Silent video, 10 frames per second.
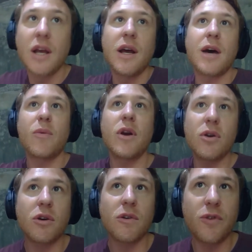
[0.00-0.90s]
And when
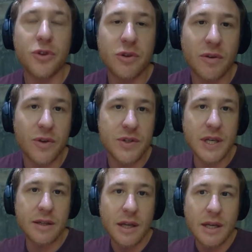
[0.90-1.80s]
local photographers
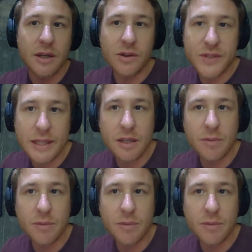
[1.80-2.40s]
get contacted